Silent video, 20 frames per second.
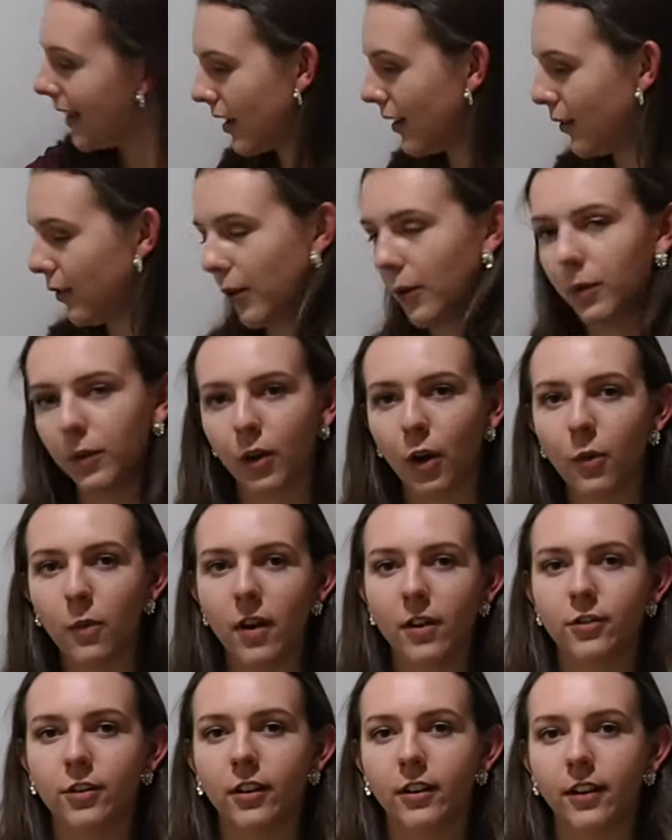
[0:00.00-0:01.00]
So go
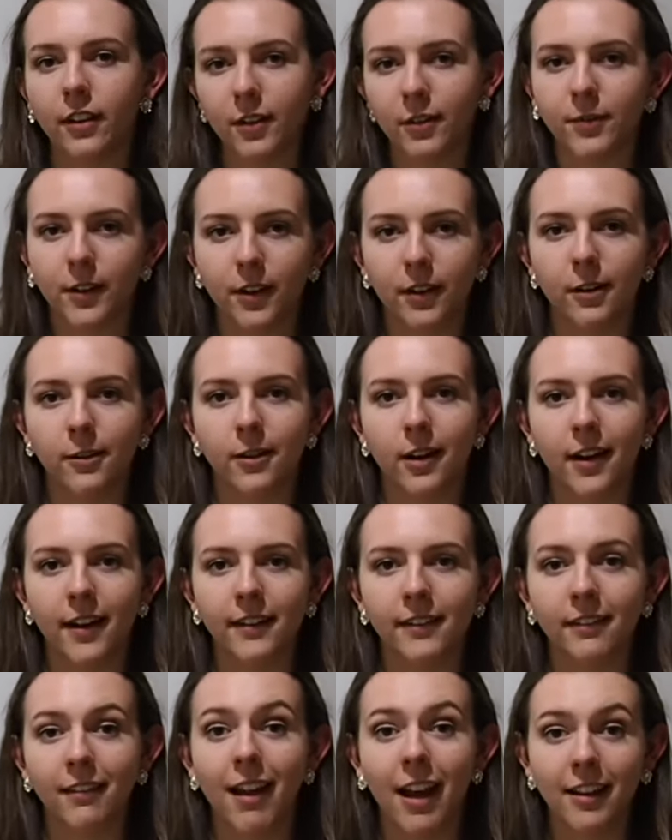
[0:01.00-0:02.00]
watch our other video
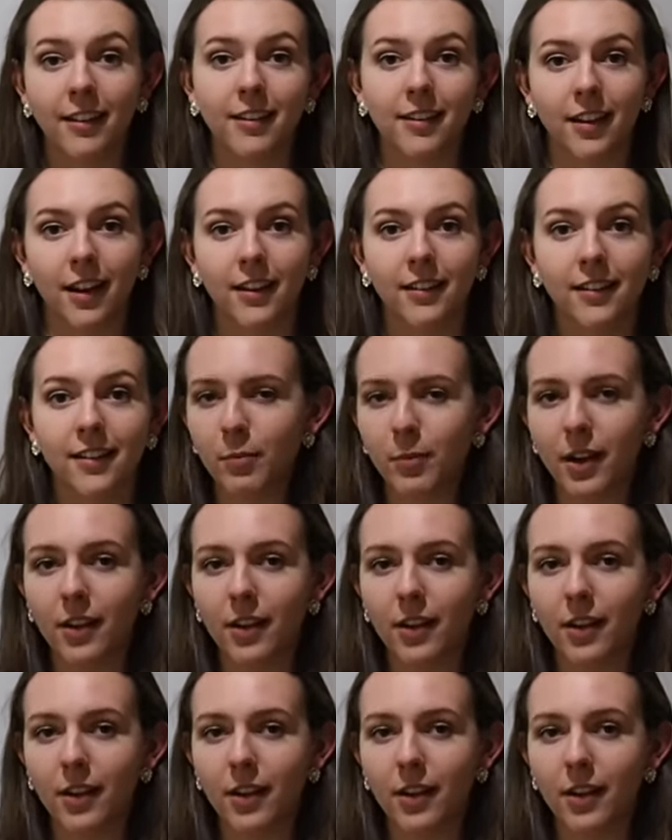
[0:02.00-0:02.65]
on line sights